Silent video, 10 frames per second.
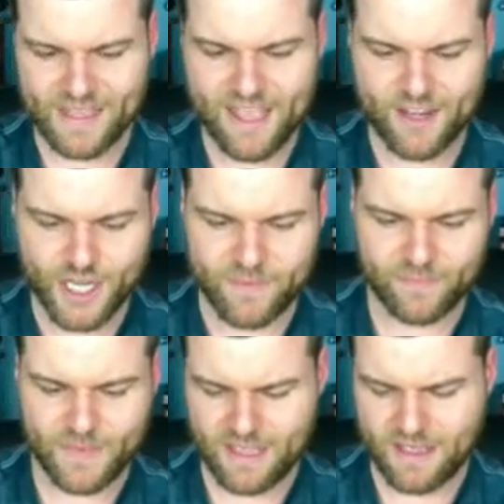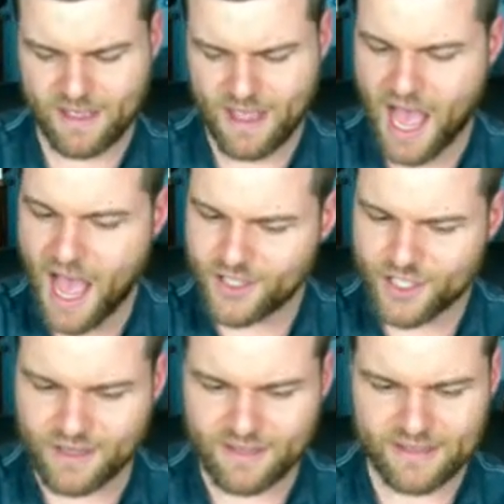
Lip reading: Energy. Haunter.